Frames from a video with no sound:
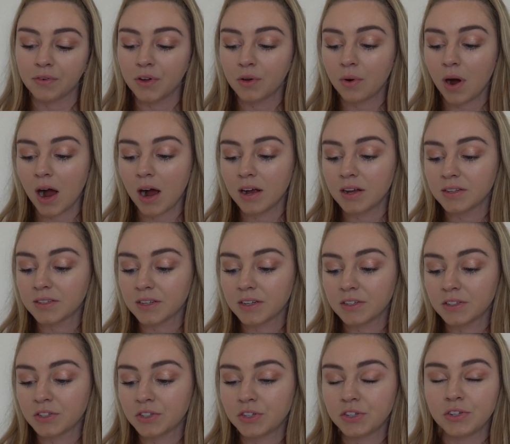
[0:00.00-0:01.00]
for you guys
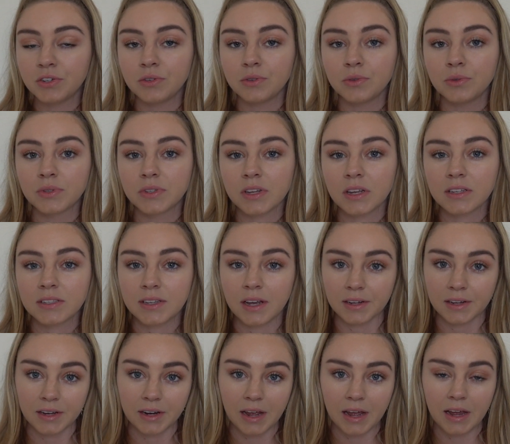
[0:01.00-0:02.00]
is to use
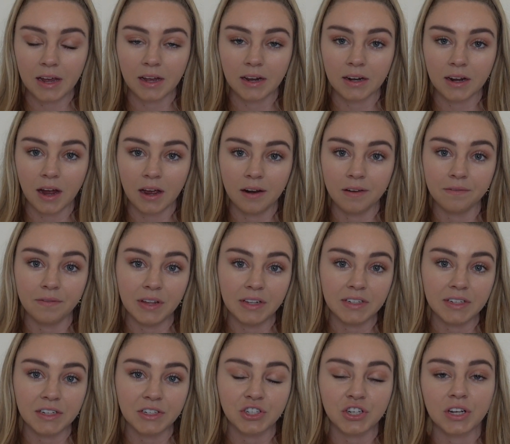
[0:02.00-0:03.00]
secondhand kind of
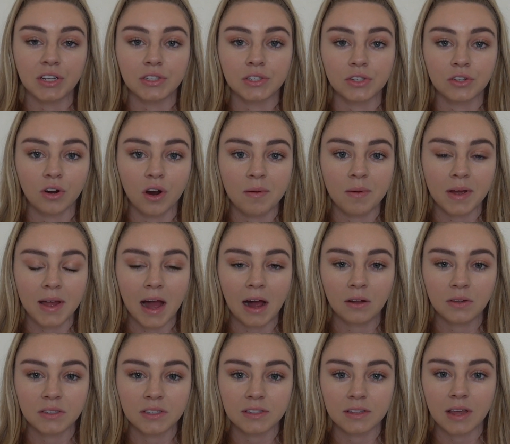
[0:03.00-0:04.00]
vintage Instagram
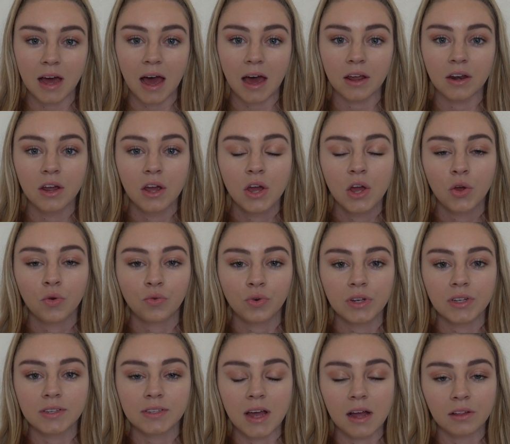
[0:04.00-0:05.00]
accounts that
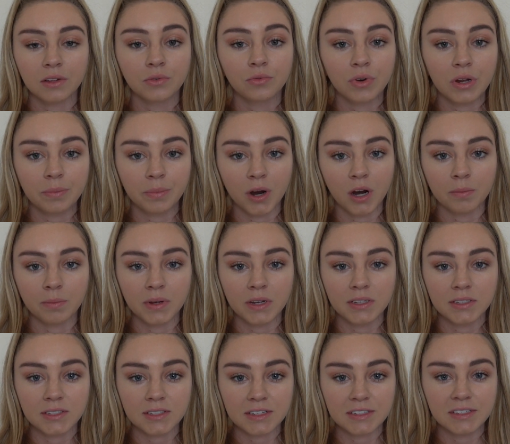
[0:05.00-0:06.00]
resell and
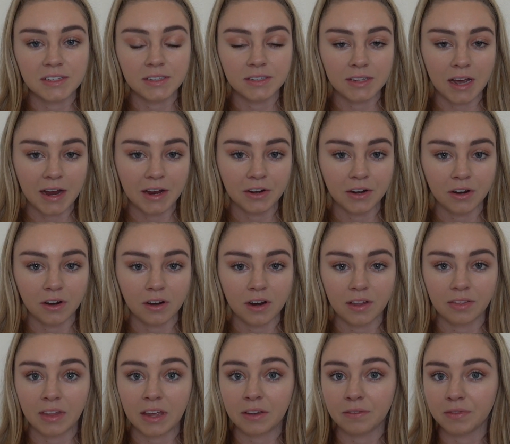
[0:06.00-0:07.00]
repurpose designer
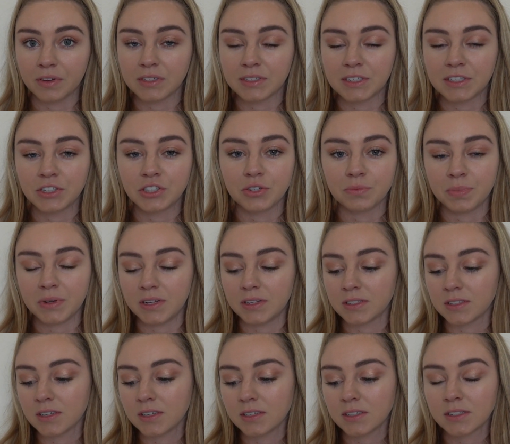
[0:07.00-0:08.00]
and like vintage
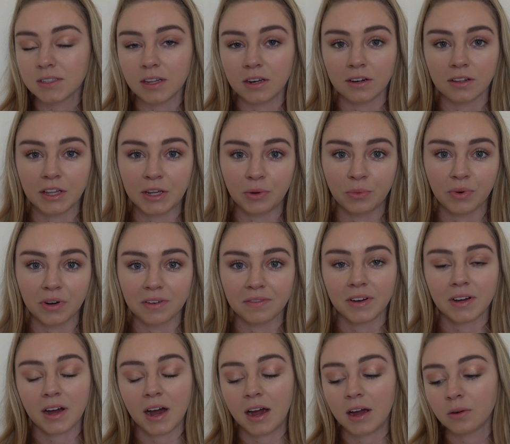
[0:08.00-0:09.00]
pieces that are like one of
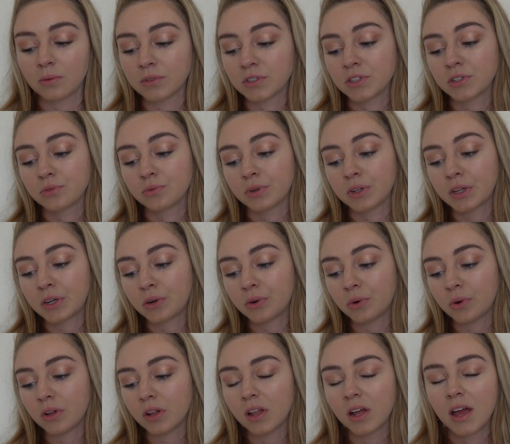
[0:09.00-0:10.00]
a kind, which is really
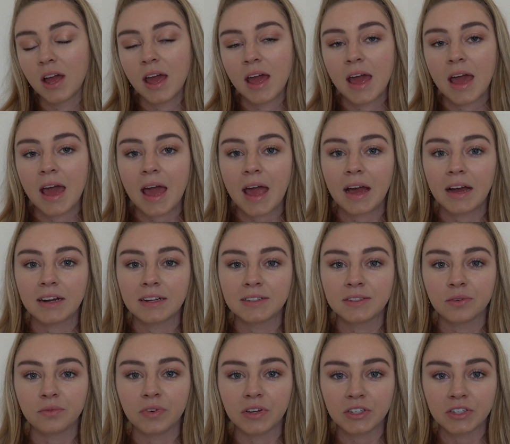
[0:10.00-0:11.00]
cool. And
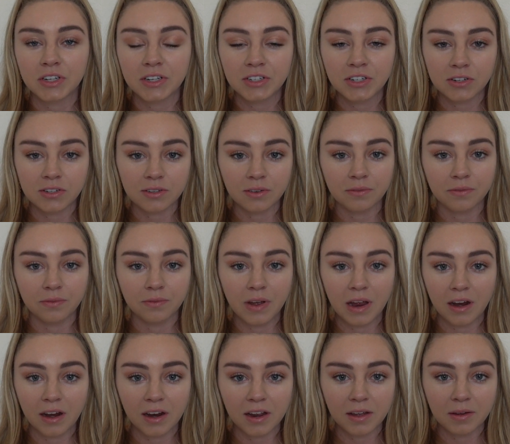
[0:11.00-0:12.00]
vintage is a
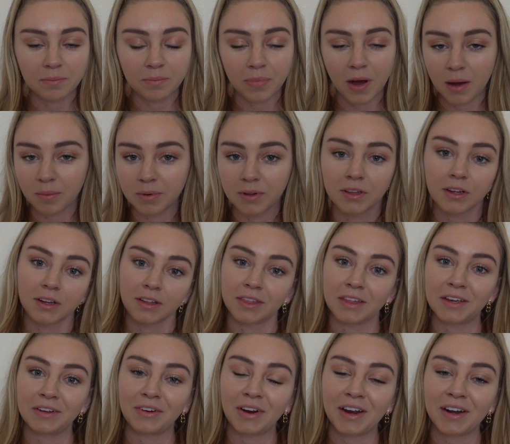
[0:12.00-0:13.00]
very popular
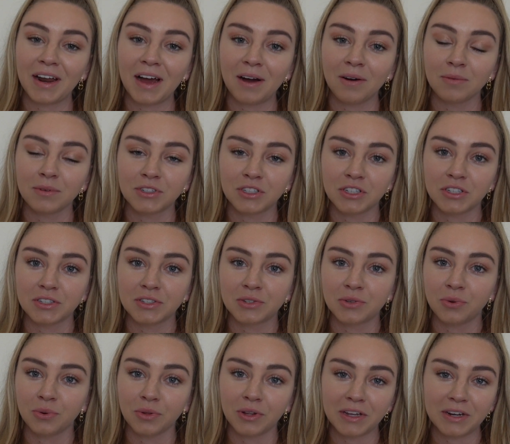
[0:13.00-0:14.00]
thing right now, which is
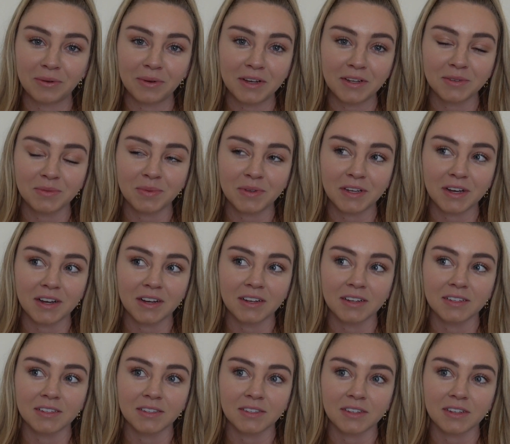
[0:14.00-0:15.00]
cool anyways,
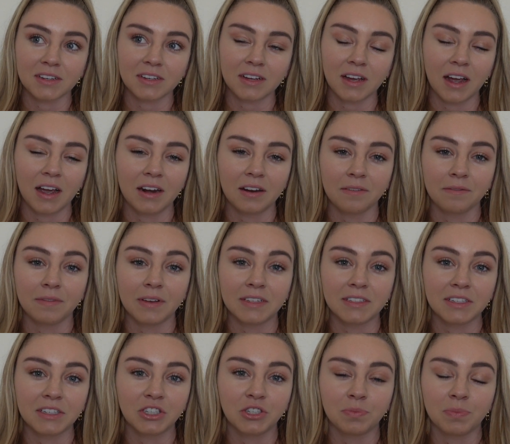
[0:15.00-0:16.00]
because kind of
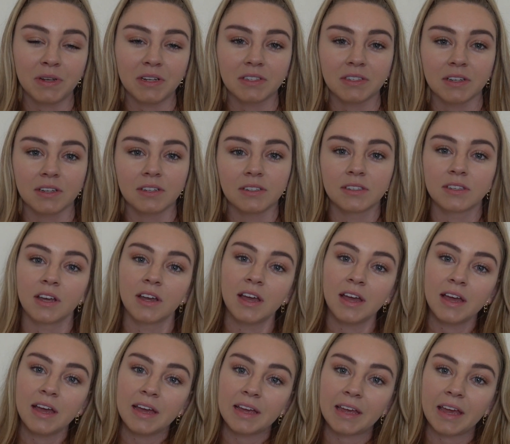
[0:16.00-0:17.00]
vintage pieces
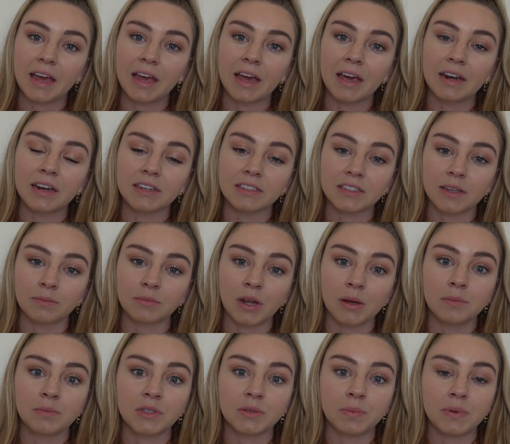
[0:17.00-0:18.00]
can
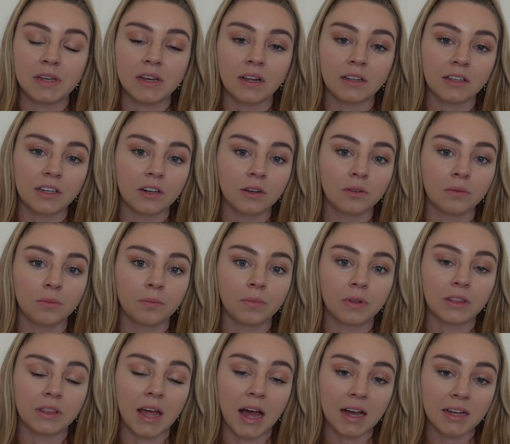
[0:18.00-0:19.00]
sometimes be a little
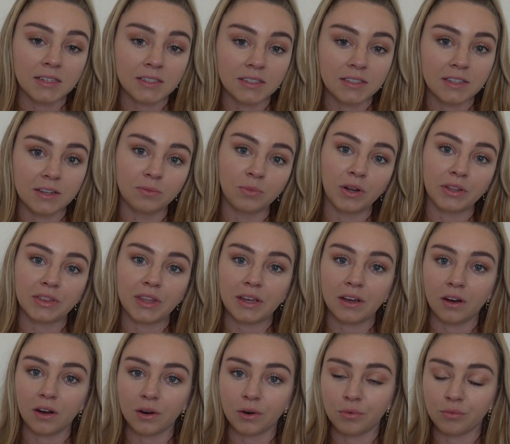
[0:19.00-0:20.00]
less than what they
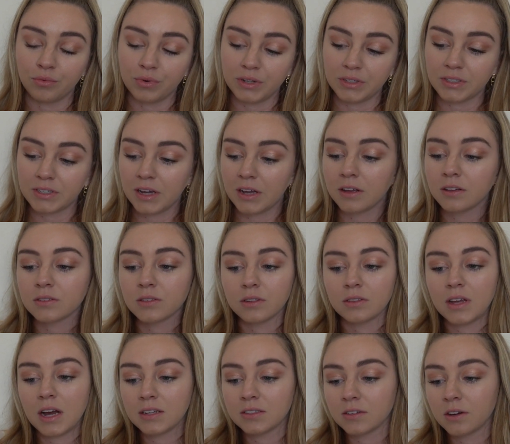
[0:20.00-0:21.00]
are retail, so
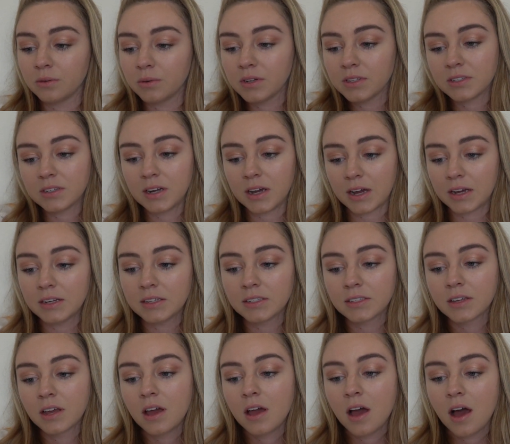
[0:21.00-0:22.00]
that's always
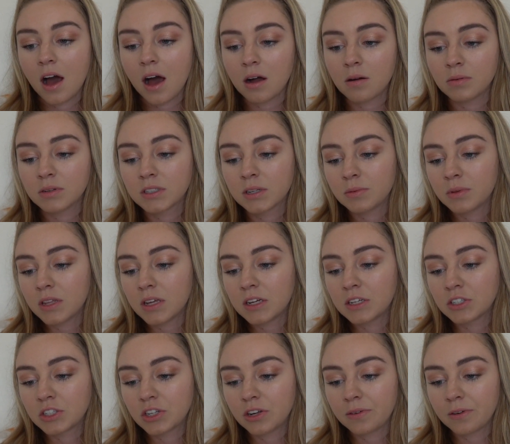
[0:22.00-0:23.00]
nice. But some of the
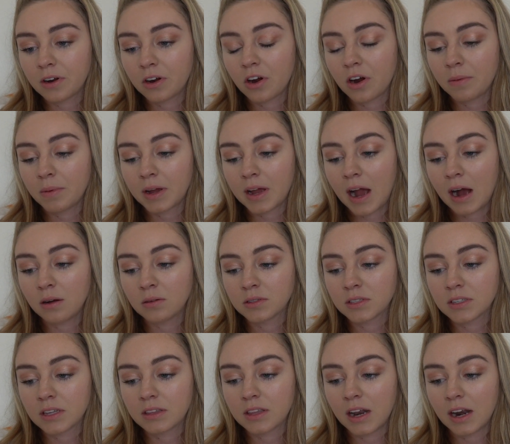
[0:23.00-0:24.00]
Instagram
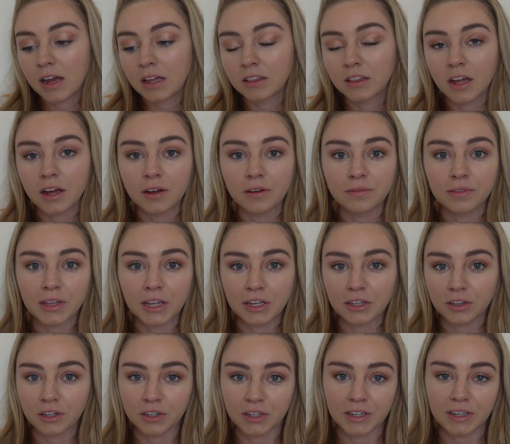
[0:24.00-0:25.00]
accounts that I love
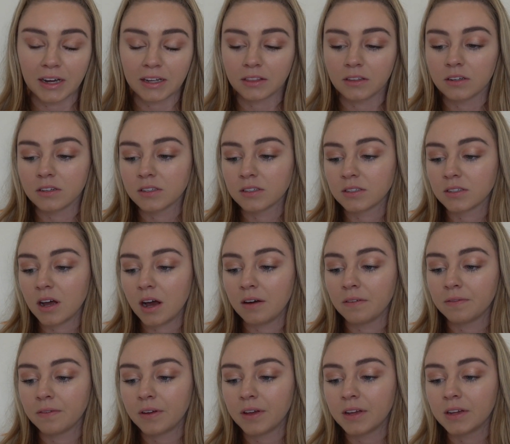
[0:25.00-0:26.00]
like looking at their
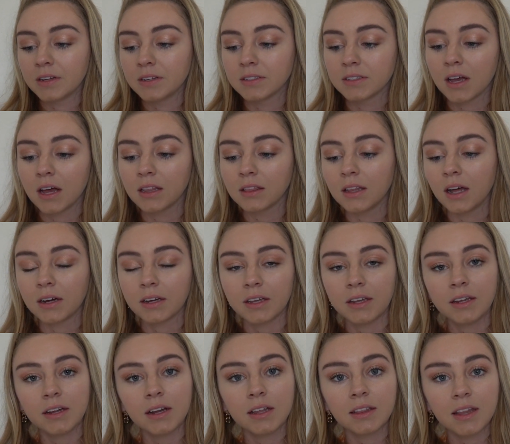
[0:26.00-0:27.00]
stuff is
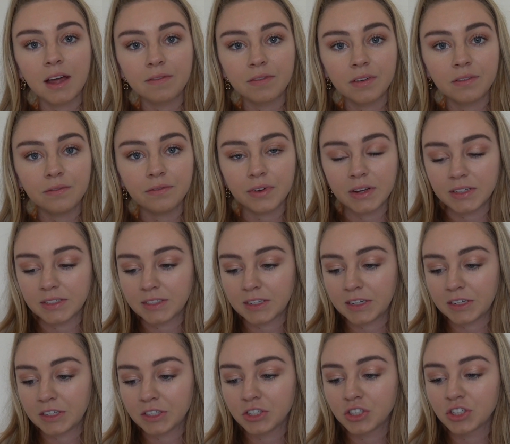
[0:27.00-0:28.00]
Lucky 11
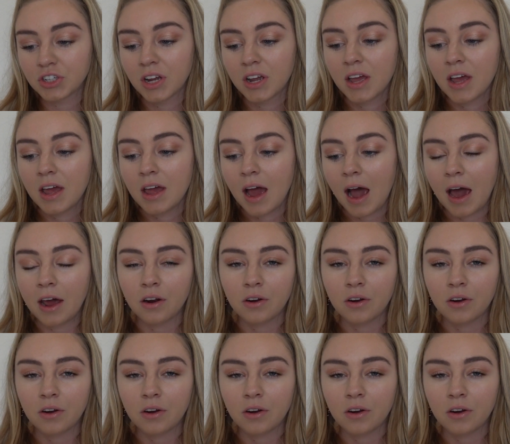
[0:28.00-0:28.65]
Vintage. I